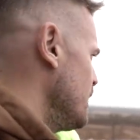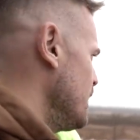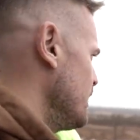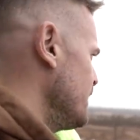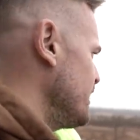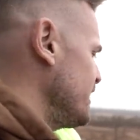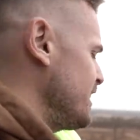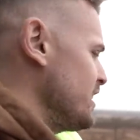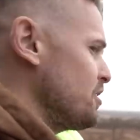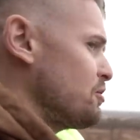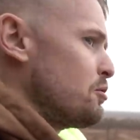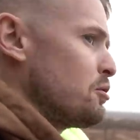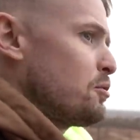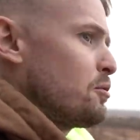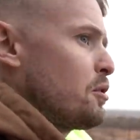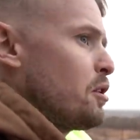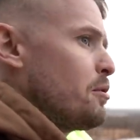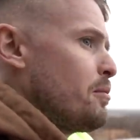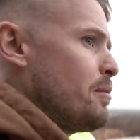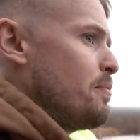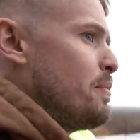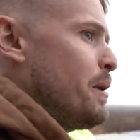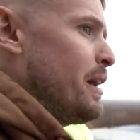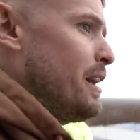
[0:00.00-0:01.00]
I think this is
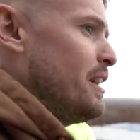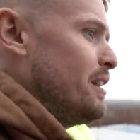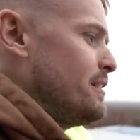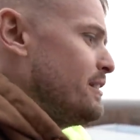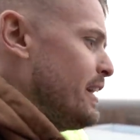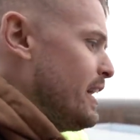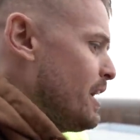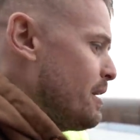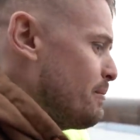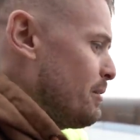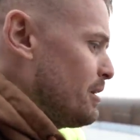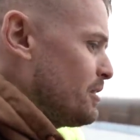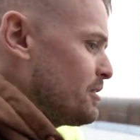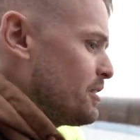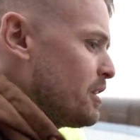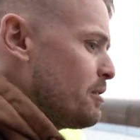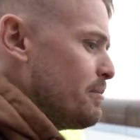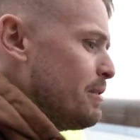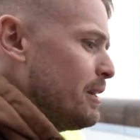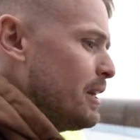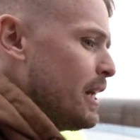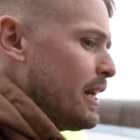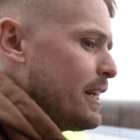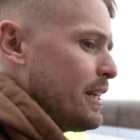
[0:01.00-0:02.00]
going to be painted tan, but it's going
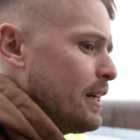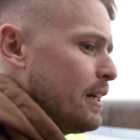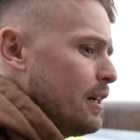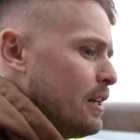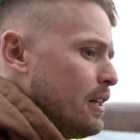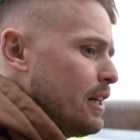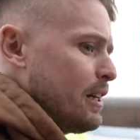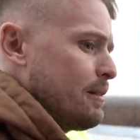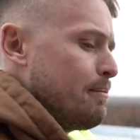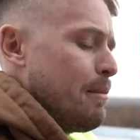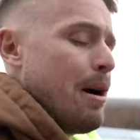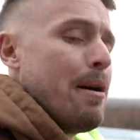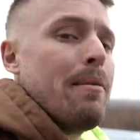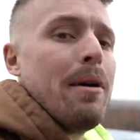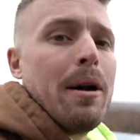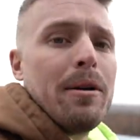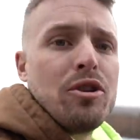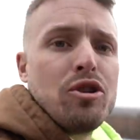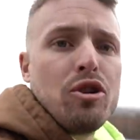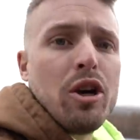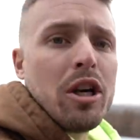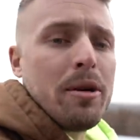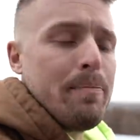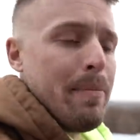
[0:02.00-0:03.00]
to be like a
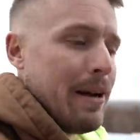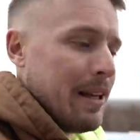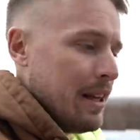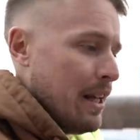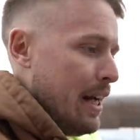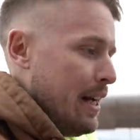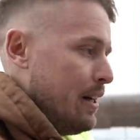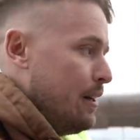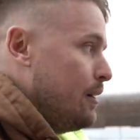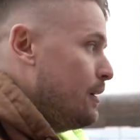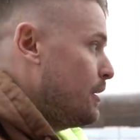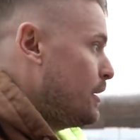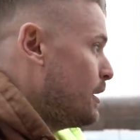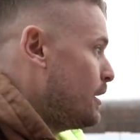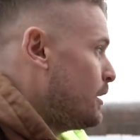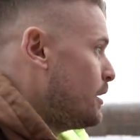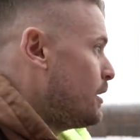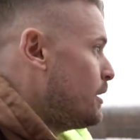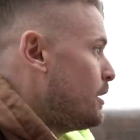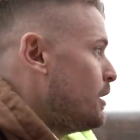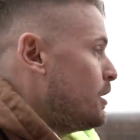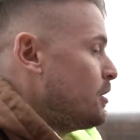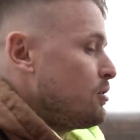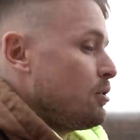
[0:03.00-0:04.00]
truck bed liner,
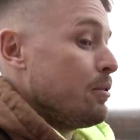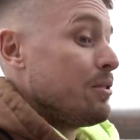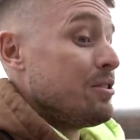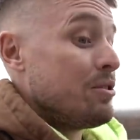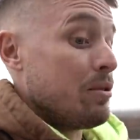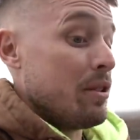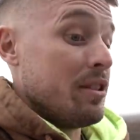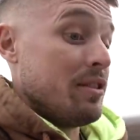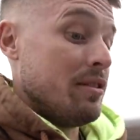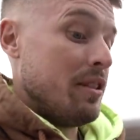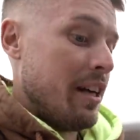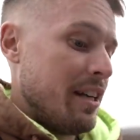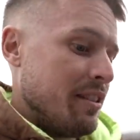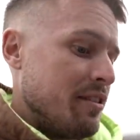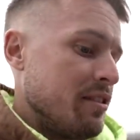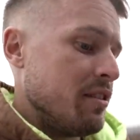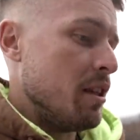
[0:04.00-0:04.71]
so it's not